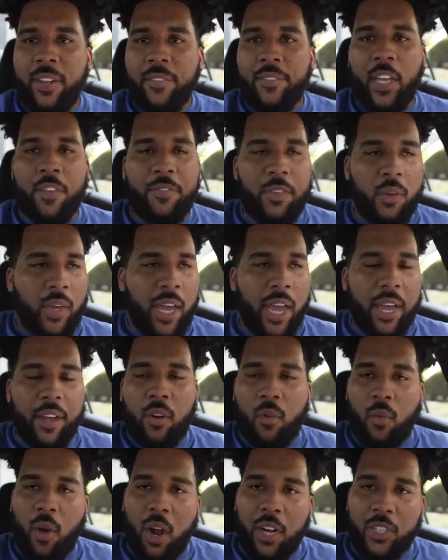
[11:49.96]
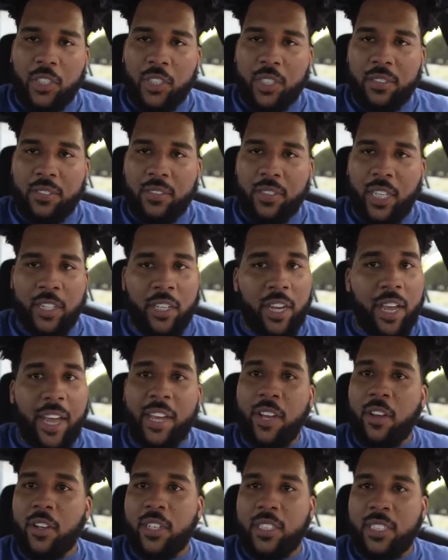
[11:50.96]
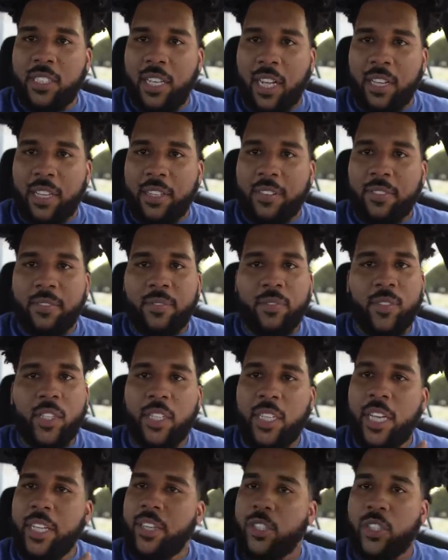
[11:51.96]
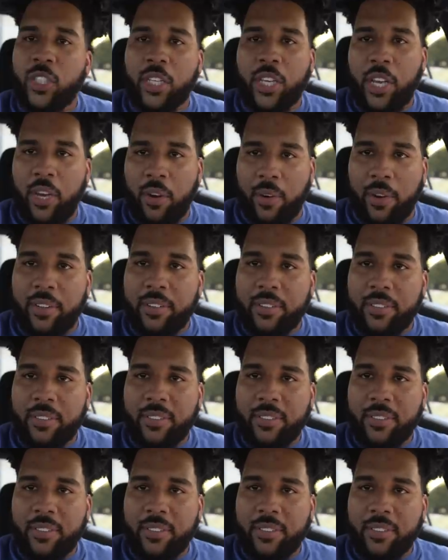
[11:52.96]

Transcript: If you can't garage it and you ain't going to sell it, you need to secure it.